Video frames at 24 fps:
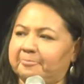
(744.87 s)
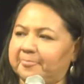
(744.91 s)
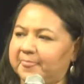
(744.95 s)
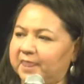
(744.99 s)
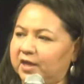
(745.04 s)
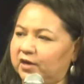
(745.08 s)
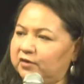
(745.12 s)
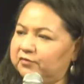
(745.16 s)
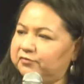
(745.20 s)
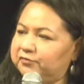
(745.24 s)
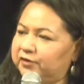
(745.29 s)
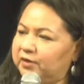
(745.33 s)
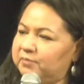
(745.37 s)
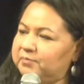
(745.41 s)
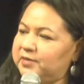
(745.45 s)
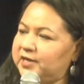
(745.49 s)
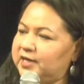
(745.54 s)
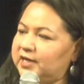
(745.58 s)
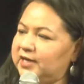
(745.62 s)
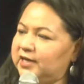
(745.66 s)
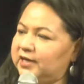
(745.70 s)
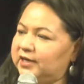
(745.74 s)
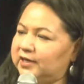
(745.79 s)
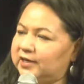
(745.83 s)
they're from
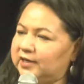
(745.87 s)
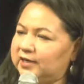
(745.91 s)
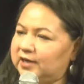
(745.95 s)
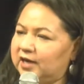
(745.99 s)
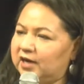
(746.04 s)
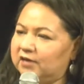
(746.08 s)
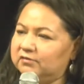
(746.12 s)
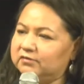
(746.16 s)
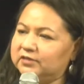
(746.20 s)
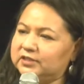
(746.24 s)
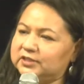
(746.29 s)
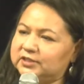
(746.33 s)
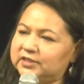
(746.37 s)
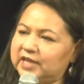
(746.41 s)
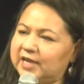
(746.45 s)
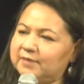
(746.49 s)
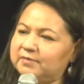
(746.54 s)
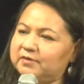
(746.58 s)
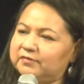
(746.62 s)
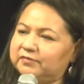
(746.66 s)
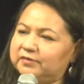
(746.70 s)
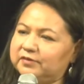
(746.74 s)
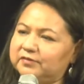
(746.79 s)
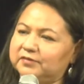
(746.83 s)
here, a
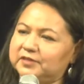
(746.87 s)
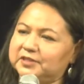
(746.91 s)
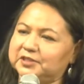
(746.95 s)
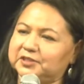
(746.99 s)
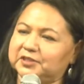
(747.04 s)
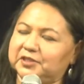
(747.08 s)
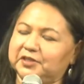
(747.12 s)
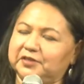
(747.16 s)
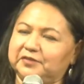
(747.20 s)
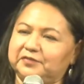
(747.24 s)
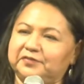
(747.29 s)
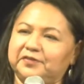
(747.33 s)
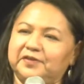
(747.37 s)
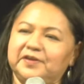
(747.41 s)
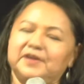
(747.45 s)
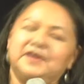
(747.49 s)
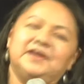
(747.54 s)
name of a reserve.